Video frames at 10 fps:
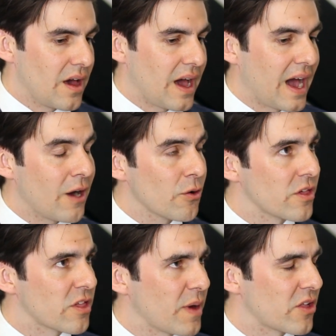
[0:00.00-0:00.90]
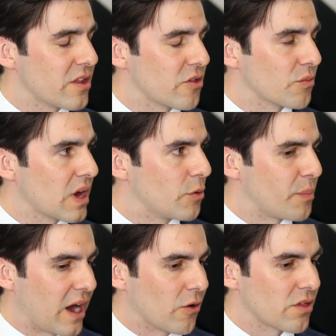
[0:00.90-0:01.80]
How has this specialism come
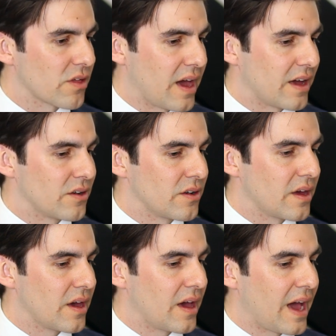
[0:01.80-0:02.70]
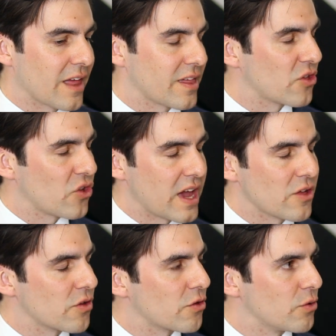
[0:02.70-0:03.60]
about, and has that
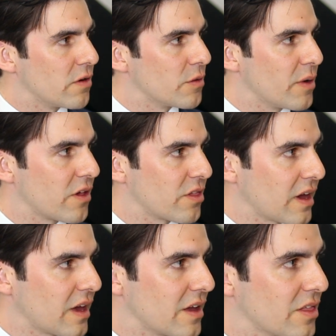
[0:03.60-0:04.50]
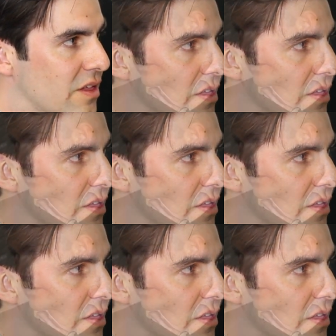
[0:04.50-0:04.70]
changed at all over the past decade?